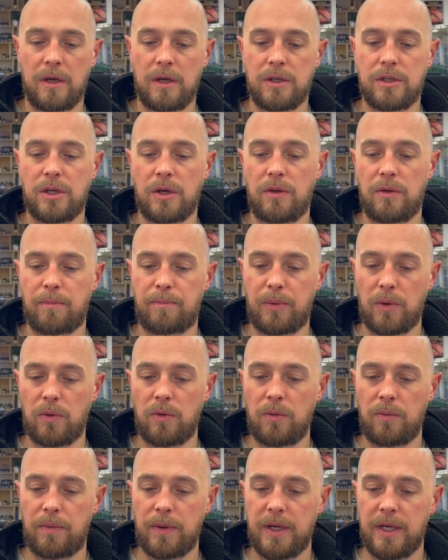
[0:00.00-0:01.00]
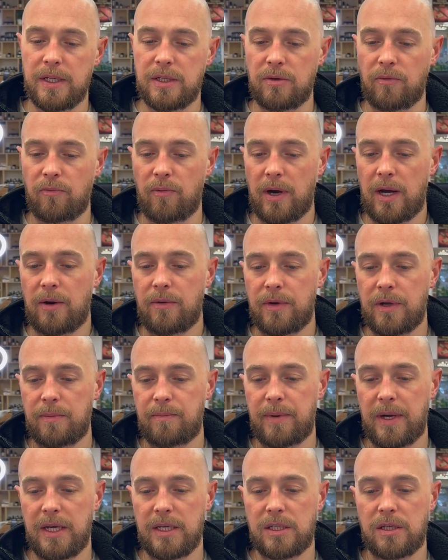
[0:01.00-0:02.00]
So the bulb is the rounded
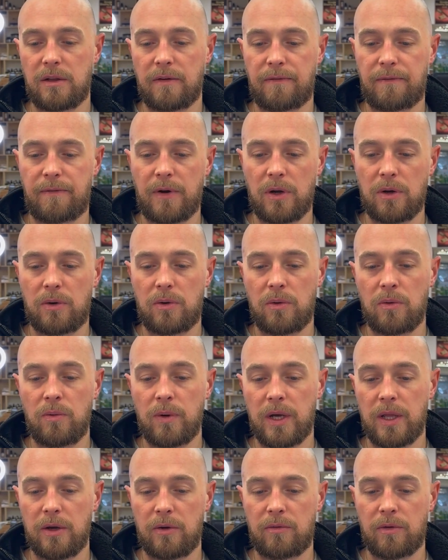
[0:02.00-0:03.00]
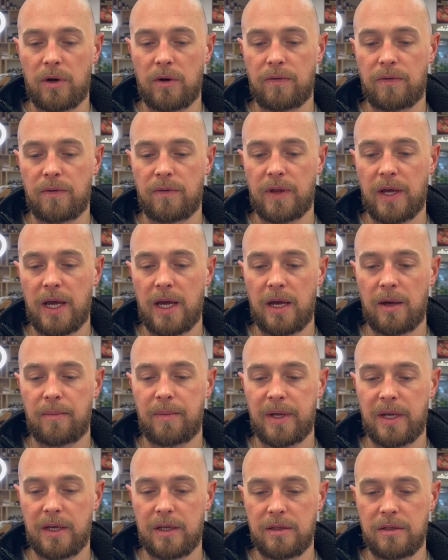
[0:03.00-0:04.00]
base of the follicle where the growth of the hair
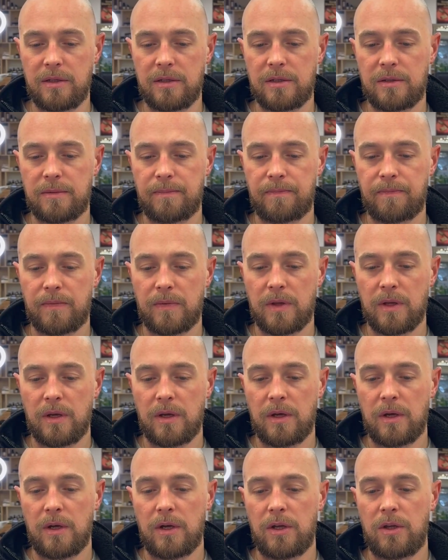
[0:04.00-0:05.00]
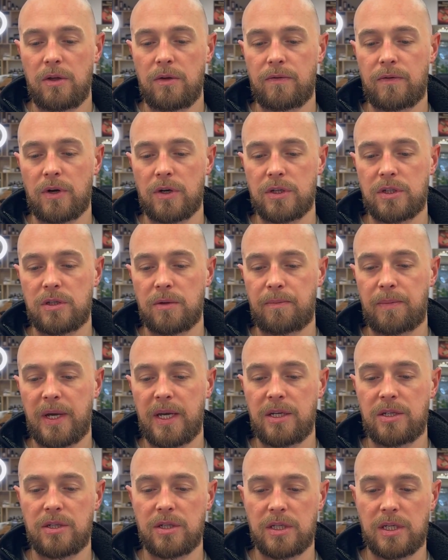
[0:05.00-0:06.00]
begins. You've got
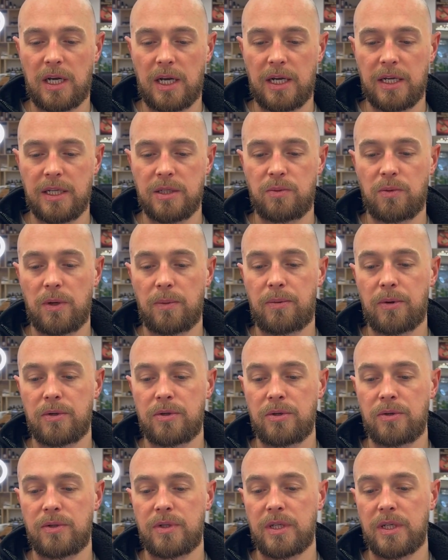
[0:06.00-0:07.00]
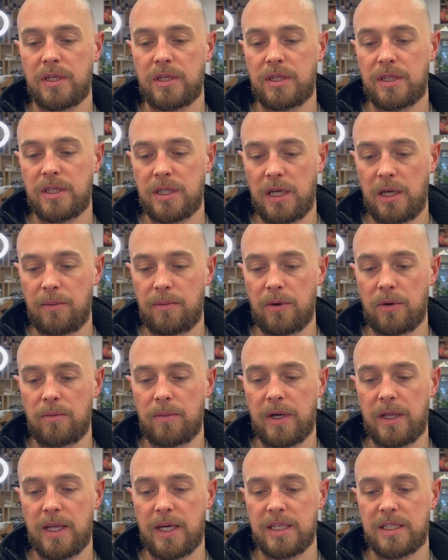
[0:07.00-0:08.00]
sebaceous glands, which produces sebum,
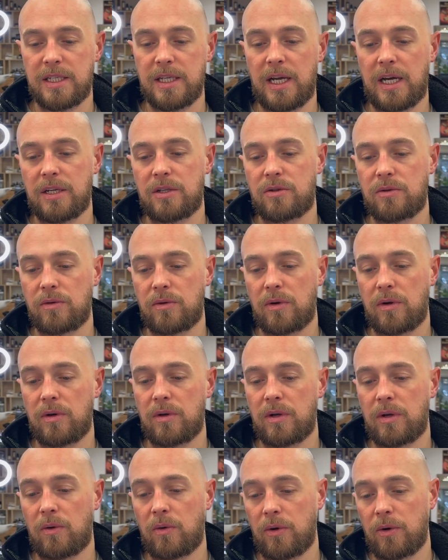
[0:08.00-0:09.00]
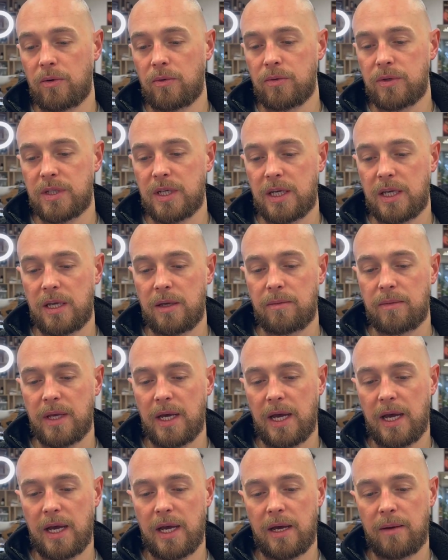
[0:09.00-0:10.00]
and that's natural oil to keep the
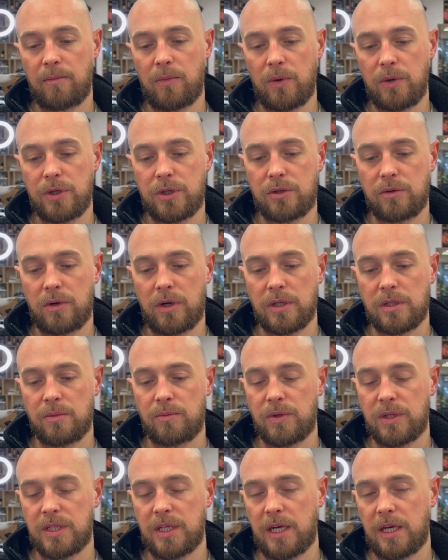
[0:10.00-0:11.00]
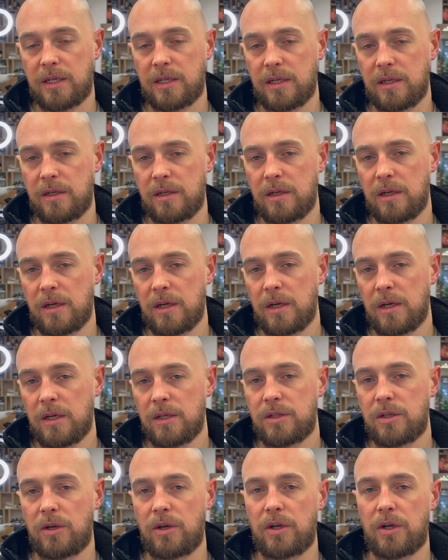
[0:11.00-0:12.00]
hair moisturized and protected.
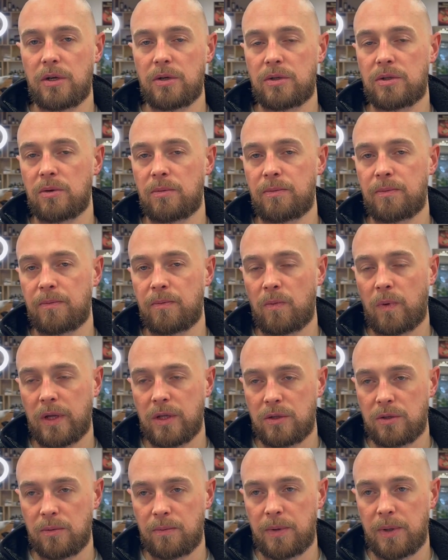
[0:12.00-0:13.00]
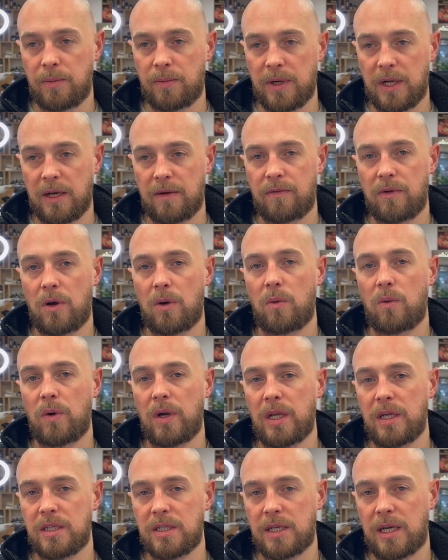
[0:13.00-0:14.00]
So you know, when some people have like
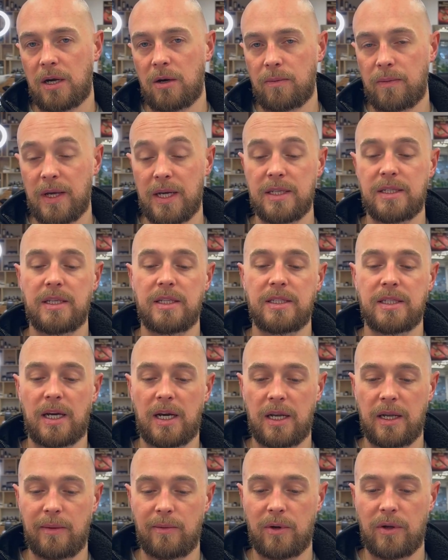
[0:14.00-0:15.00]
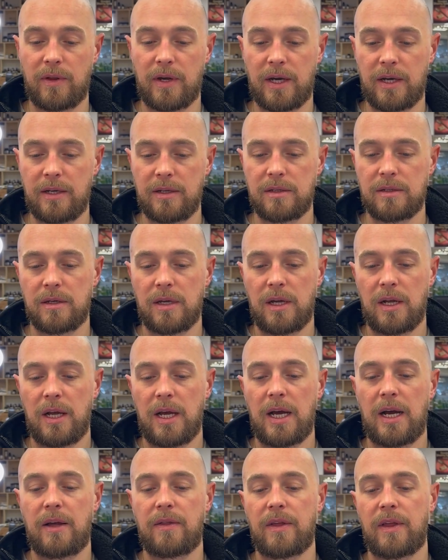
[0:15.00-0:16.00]
oily scalp, that's exactly what that is.
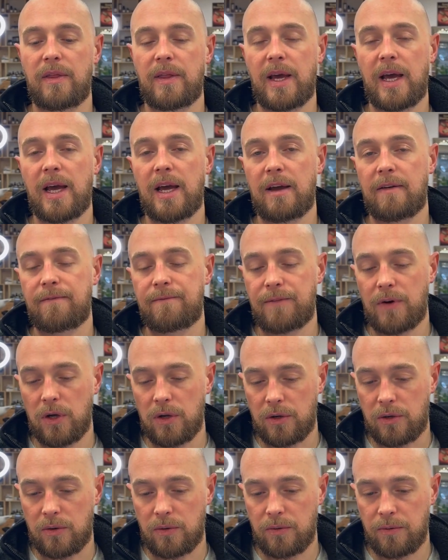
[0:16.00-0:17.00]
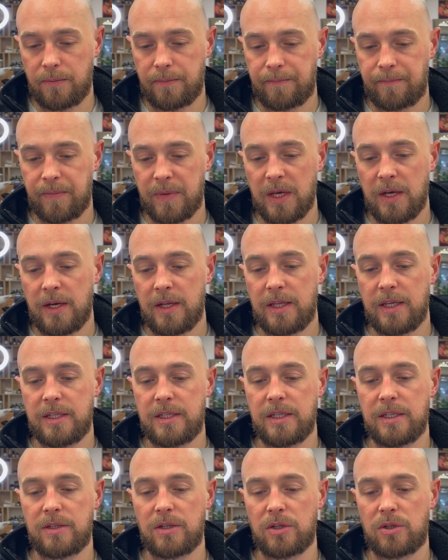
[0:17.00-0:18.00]
And then the hair follicle,
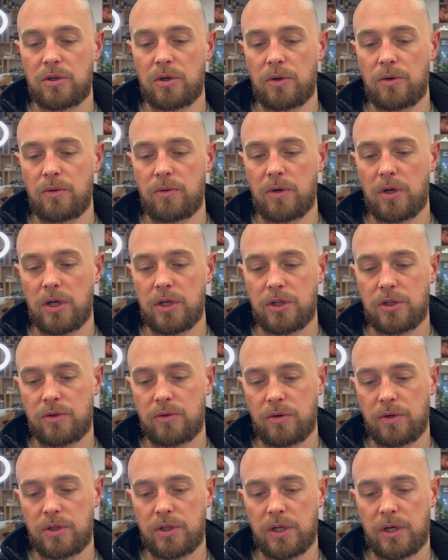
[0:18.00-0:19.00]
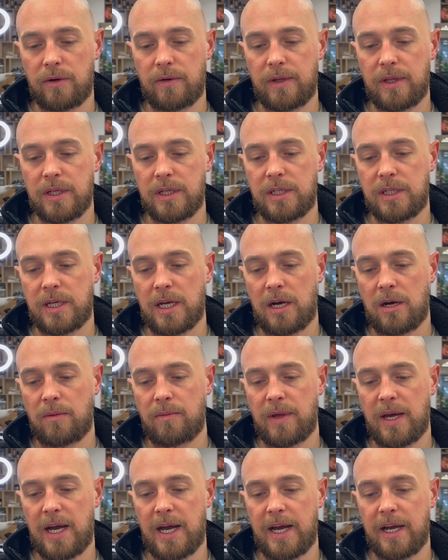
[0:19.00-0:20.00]
this is the tunnel-like structure in the scalp
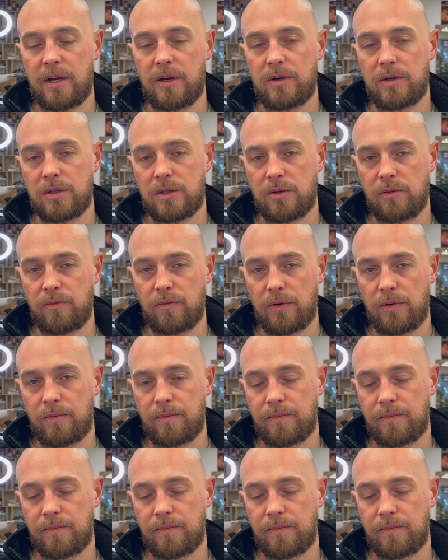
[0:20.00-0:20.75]
that anchors the root.